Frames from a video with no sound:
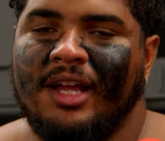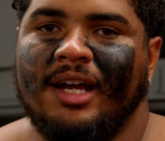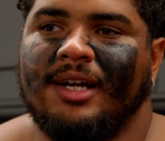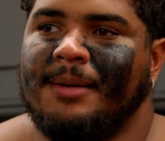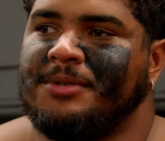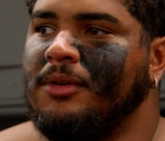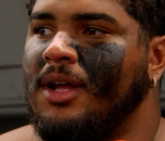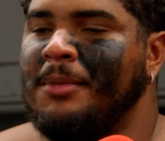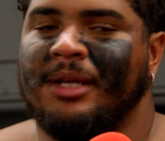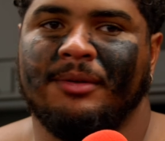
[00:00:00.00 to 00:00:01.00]
Yeah,
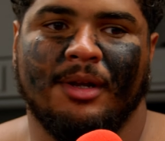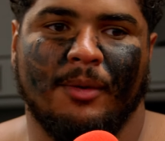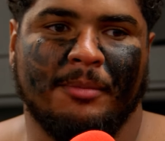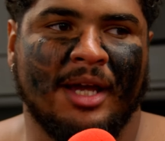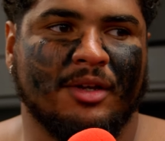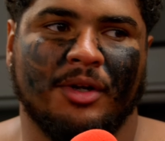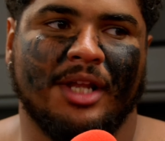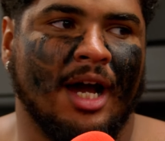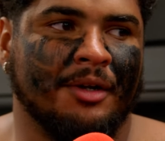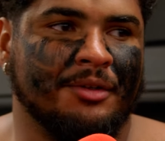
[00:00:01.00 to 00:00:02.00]
absolutely. I mean, you know, with Mike going
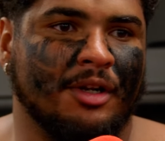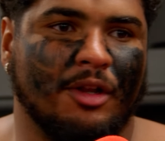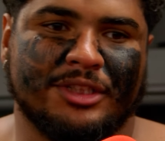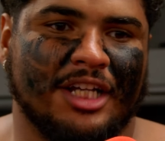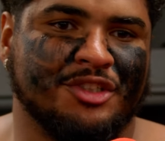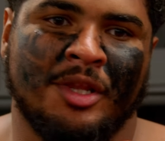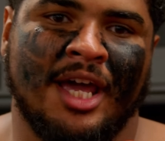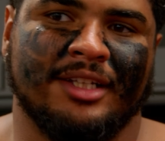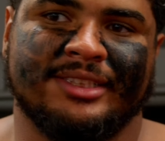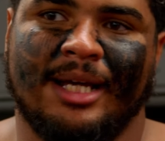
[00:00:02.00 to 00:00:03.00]
down, you know, those guys knew they
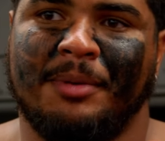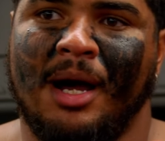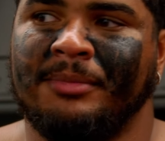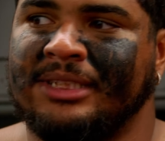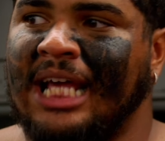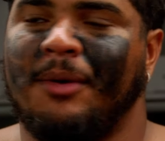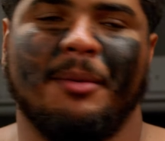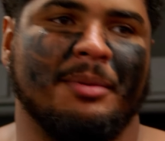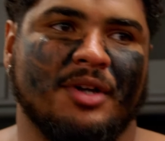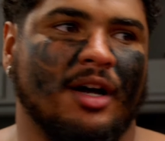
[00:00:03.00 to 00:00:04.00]
had to step up, and it's kind of what
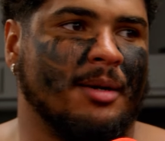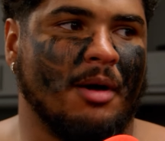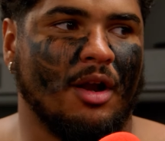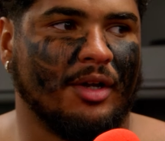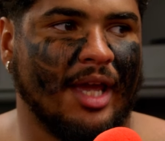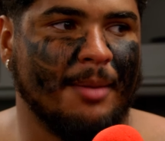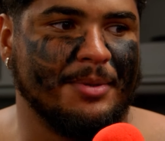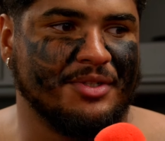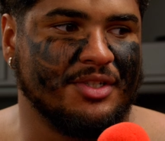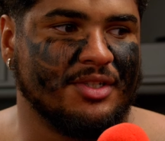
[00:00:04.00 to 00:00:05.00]
we've been talking about all camp
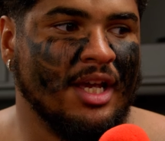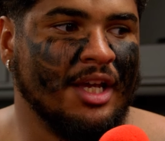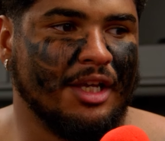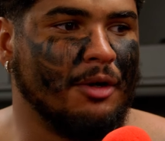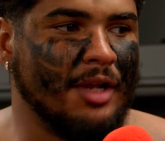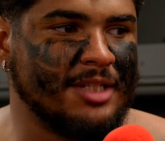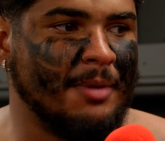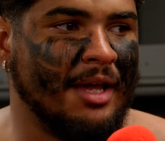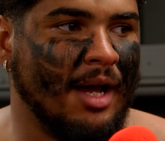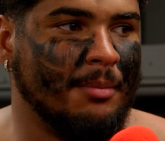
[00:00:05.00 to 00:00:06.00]
is just, you know, next
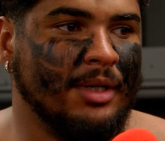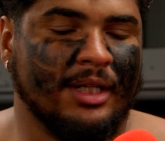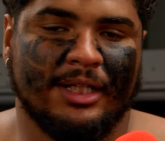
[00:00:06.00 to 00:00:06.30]
man up.